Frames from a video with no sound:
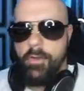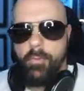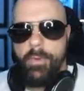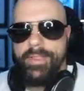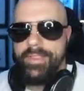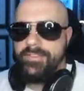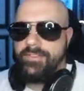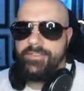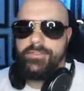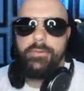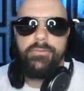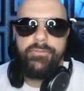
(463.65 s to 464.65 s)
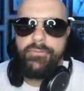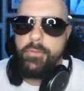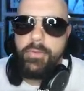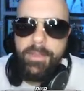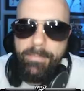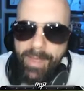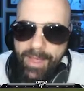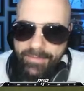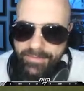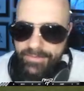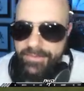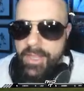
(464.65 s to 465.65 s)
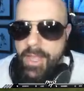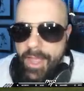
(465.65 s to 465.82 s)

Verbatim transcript: Really just two fluky passes.